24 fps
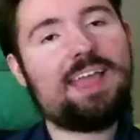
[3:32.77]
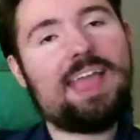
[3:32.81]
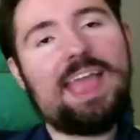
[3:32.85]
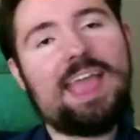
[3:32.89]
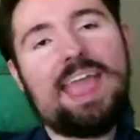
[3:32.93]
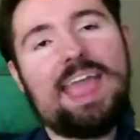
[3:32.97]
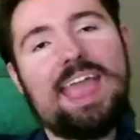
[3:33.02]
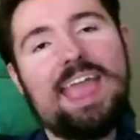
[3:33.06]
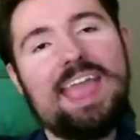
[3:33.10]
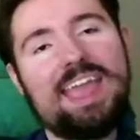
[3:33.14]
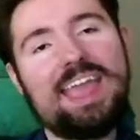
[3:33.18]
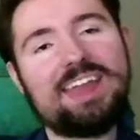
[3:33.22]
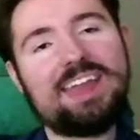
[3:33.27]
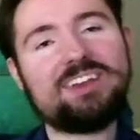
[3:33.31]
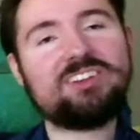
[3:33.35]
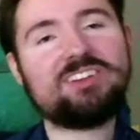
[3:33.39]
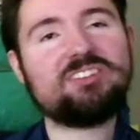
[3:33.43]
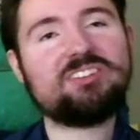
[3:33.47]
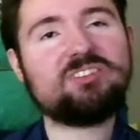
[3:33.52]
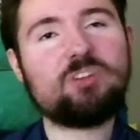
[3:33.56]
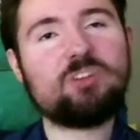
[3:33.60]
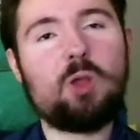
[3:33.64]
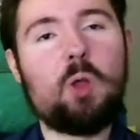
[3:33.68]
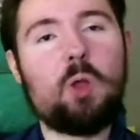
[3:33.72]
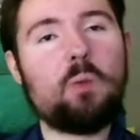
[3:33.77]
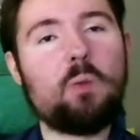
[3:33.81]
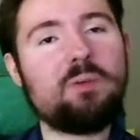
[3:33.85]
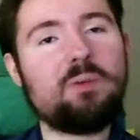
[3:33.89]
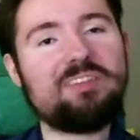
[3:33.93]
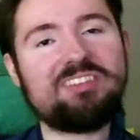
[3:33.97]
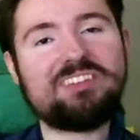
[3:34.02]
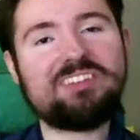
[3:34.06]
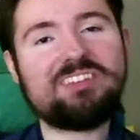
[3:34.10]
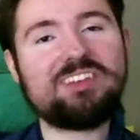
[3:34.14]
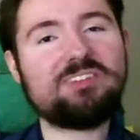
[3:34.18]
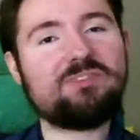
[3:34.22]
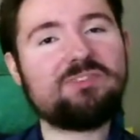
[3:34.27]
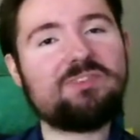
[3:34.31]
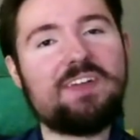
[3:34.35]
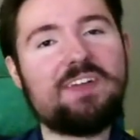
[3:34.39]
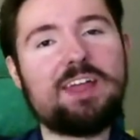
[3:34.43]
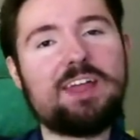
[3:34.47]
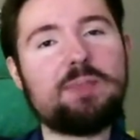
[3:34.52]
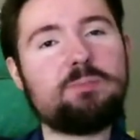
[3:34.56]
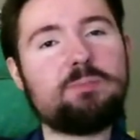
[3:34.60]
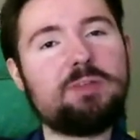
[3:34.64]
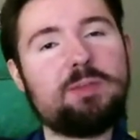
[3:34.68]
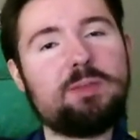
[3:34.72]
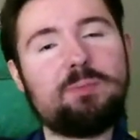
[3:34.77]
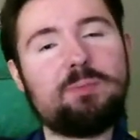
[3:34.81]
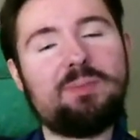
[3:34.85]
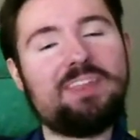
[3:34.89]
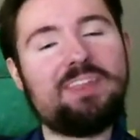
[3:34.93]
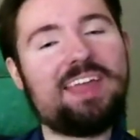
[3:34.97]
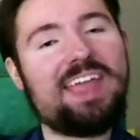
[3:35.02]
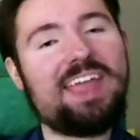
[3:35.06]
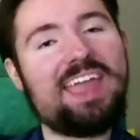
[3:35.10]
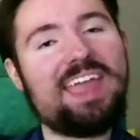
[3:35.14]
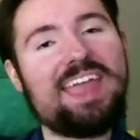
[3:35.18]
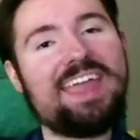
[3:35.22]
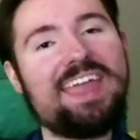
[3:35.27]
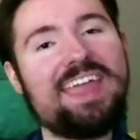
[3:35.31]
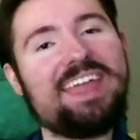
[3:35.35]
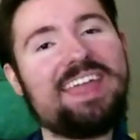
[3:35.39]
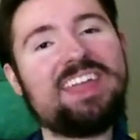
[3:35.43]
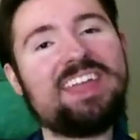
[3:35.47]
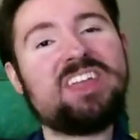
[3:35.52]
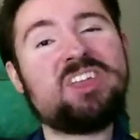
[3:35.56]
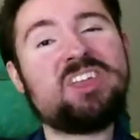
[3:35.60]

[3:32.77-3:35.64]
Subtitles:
Haters are always going to find people to hate.